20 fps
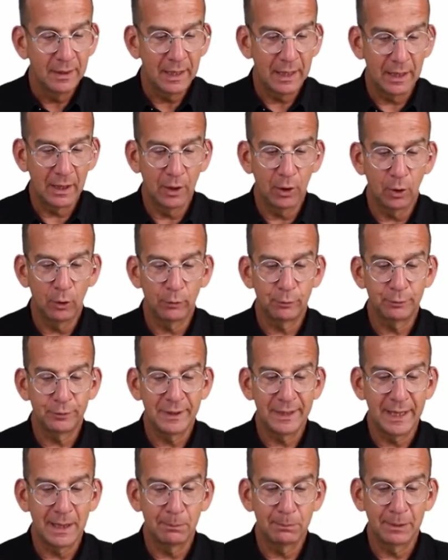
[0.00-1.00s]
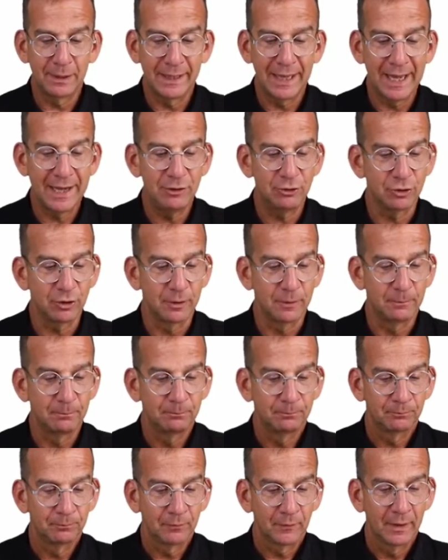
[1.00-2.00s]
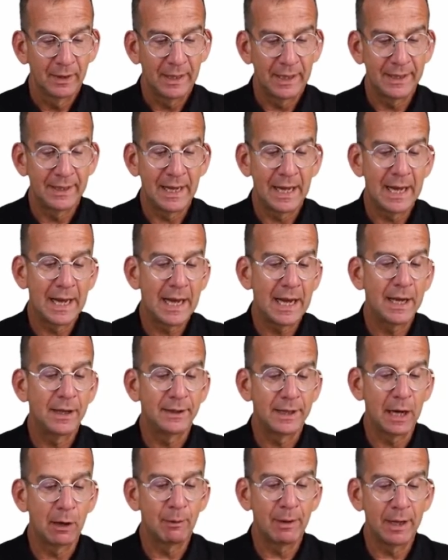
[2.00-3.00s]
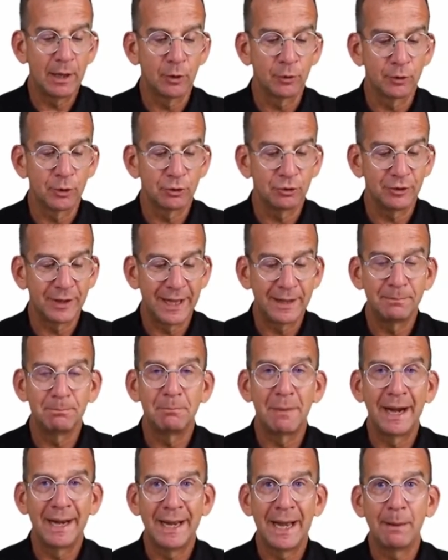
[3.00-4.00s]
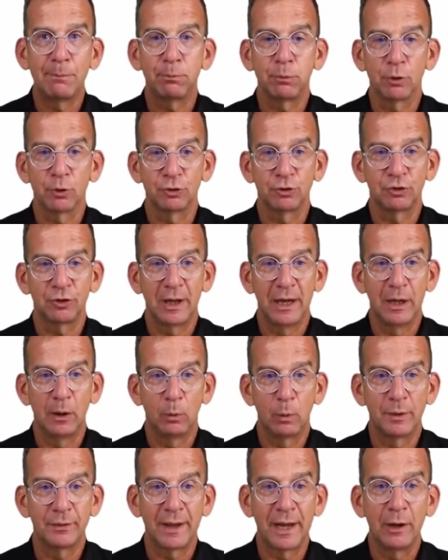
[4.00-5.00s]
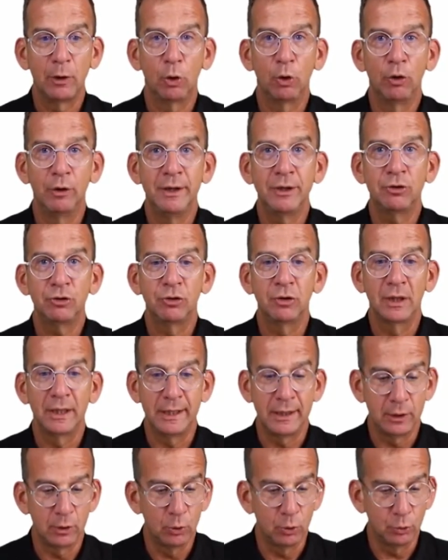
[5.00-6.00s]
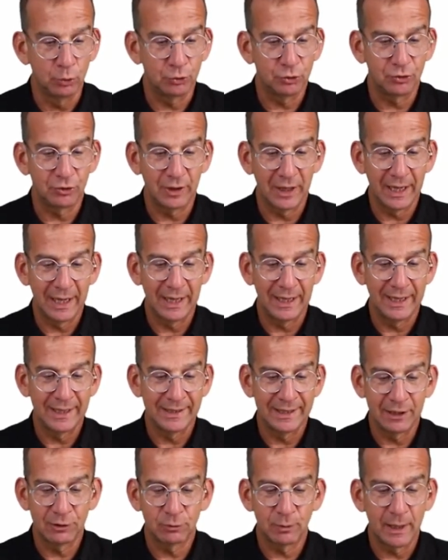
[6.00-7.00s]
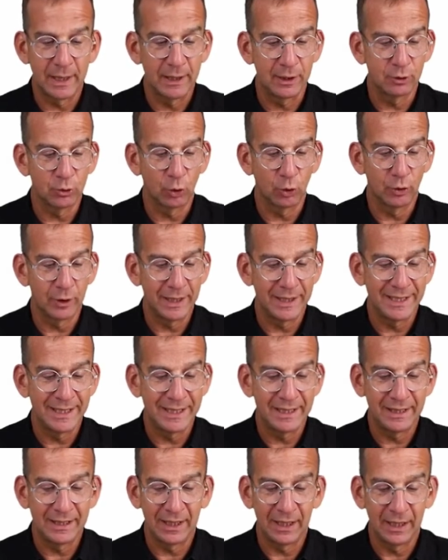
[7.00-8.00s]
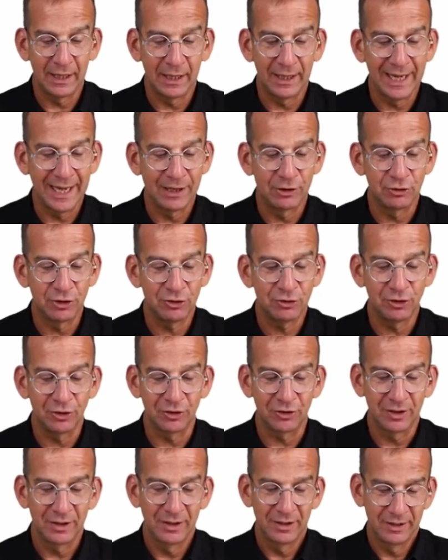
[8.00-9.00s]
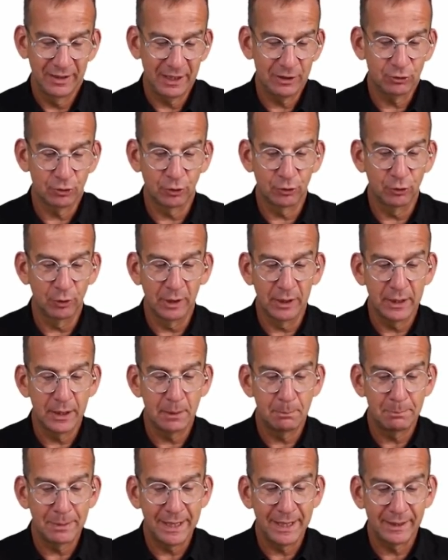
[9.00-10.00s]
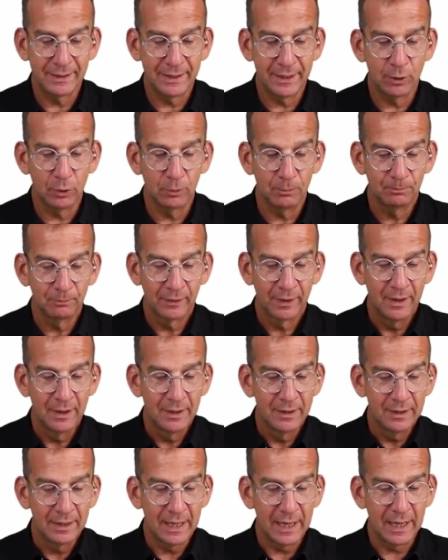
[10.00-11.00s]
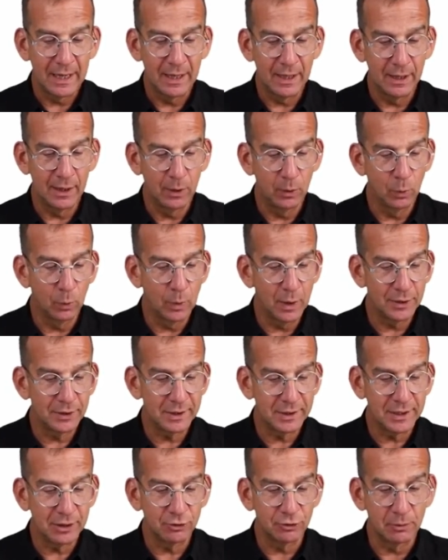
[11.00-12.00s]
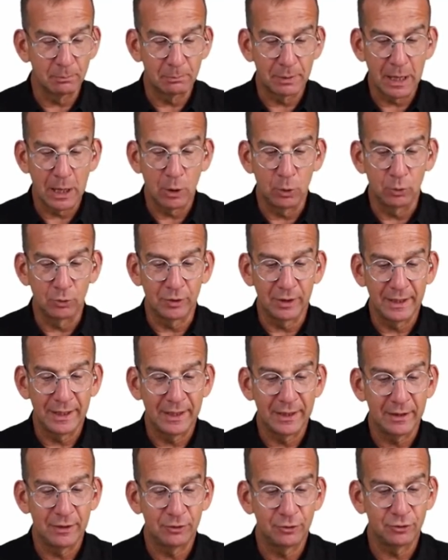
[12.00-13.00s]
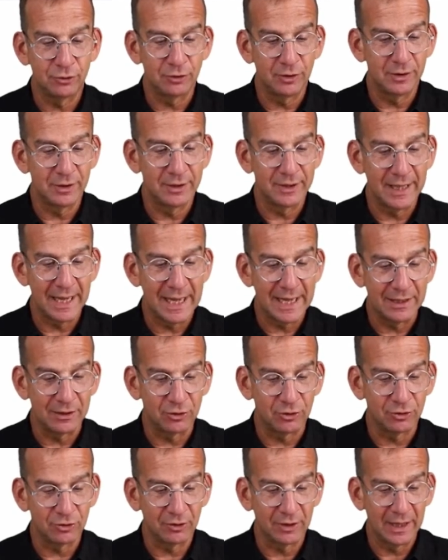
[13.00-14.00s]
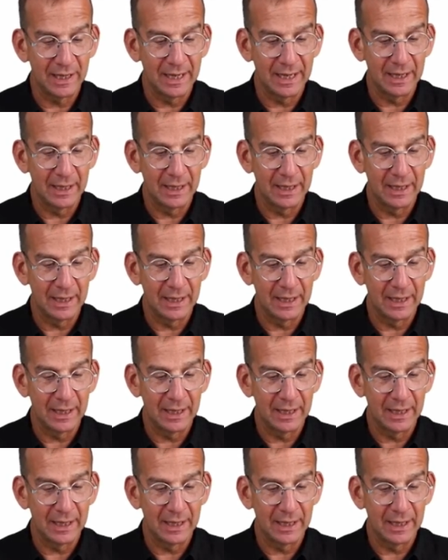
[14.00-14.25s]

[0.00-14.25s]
of the application. And now I understand my app was what I originally used, and that's why it already existed. That's not really a big deal. What it is about is that